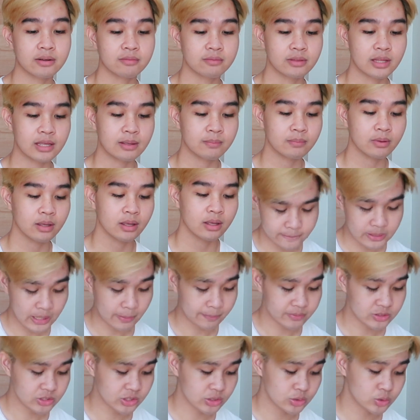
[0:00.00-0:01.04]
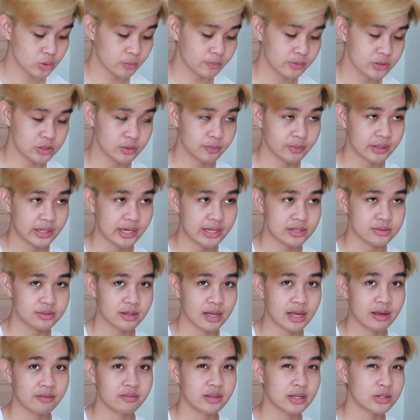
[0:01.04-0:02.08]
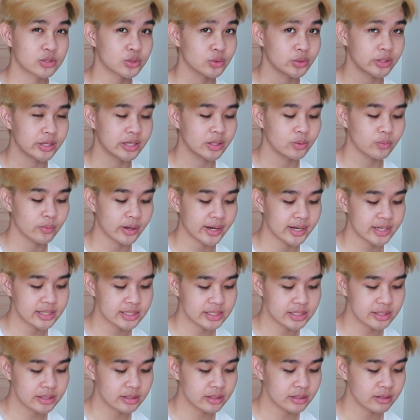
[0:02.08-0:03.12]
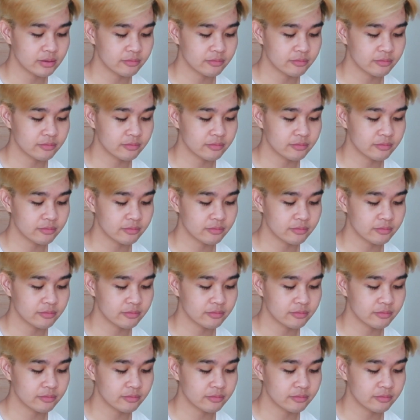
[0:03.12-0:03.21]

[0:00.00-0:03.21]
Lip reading: of them. Yeah, it's just super nice to have that 2-year warranty.